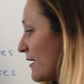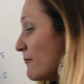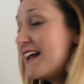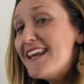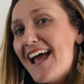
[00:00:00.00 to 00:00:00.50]

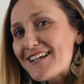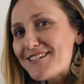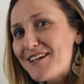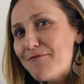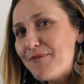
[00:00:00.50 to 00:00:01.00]
My
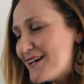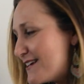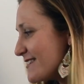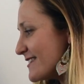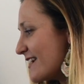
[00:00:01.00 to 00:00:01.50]
next tip
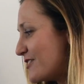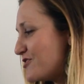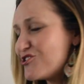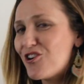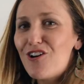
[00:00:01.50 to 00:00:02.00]
is
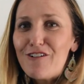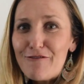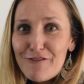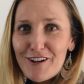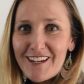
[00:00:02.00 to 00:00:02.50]
don't
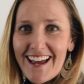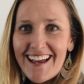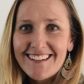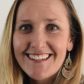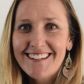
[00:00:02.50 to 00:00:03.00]

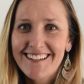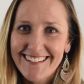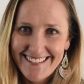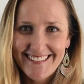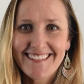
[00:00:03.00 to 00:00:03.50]
forget
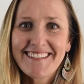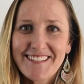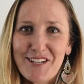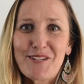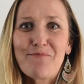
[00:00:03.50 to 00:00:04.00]

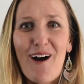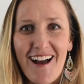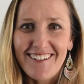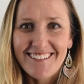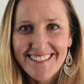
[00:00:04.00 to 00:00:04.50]
to
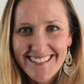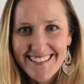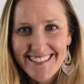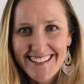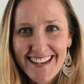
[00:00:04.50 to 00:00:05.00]
smile.
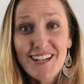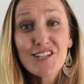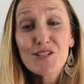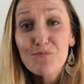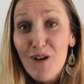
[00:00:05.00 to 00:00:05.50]

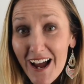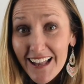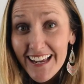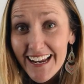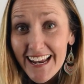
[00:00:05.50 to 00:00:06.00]

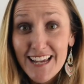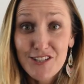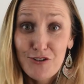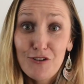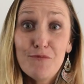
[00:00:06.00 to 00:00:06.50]
Smiling
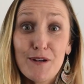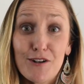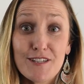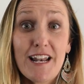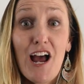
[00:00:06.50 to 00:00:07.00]
is good
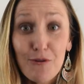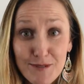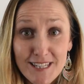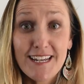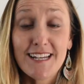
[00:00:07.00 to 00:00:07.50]
because it helps
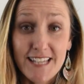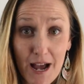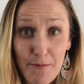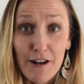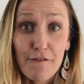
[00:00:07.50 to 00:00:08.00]
the
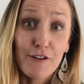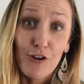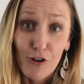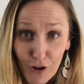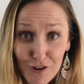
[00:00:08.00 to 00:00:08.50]
examiner feel
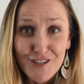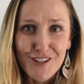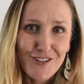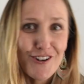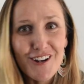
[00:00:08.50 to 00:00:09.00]
closer
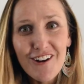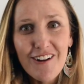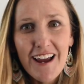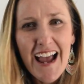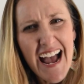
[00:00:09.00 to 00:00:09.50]
to
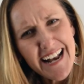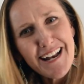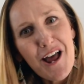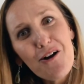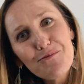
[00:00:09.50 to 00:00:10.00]
you and it
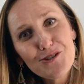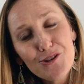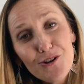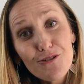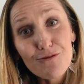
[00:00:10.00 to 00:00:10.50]
helps
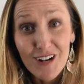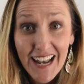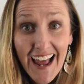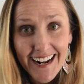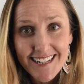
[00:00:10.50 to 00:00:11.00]
you
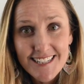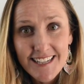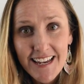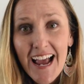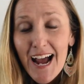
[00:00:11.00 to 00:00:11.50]
relax.
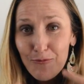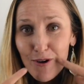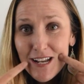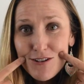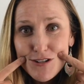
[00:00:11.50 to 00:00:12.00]
And
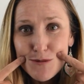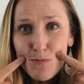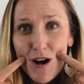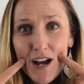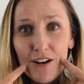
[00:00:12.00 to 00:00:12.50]
when you
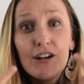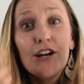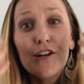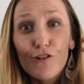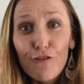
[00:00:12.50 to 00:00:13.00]
smile,
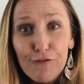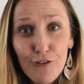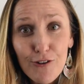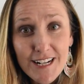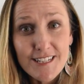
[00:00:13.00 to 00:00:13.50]
your
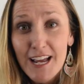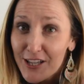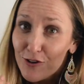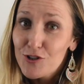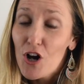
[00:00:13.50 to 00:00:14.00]
voice
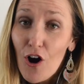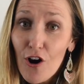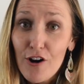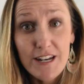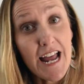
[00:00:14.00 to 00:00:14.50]
and your
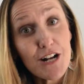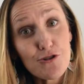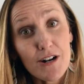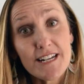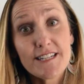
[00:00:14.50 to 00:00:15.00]
tone
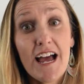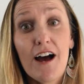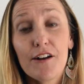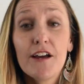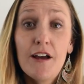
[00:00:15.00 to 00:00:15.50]
naturally sound